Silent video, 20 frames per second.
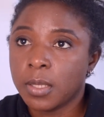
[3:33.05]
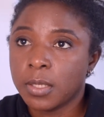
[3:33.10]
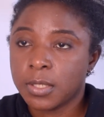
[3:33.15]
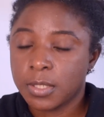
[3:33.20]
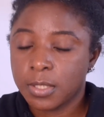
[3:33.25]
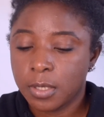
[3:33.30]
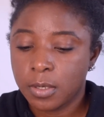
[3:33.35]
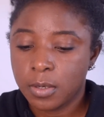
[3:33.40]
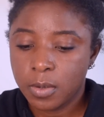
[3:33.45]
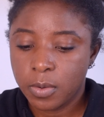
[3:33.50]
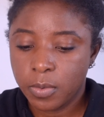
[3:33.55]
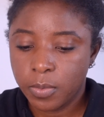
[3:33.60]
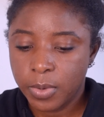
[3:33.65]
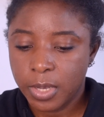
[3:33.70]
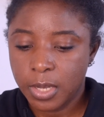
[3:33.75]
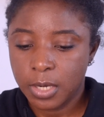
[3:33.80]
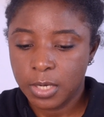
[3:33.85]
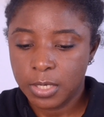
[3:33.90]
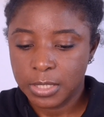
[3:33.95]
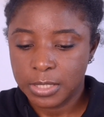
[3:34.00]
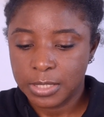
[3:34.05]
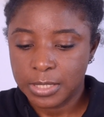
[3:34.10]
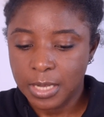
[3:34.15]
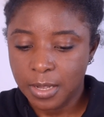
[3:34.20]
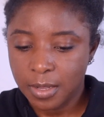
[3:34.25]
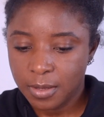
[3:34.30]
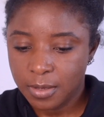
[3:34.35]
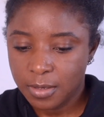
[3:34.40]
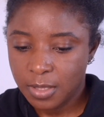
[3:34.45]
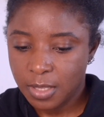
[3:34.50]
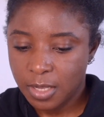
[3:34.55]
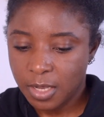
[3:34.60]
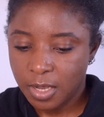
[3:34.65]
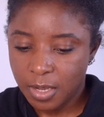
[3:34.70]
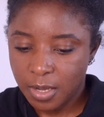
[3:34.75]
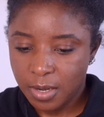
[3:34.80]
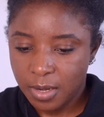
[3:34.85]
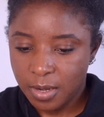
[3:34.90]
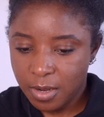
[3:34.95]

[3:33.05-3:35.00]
So we're going to detangle the hair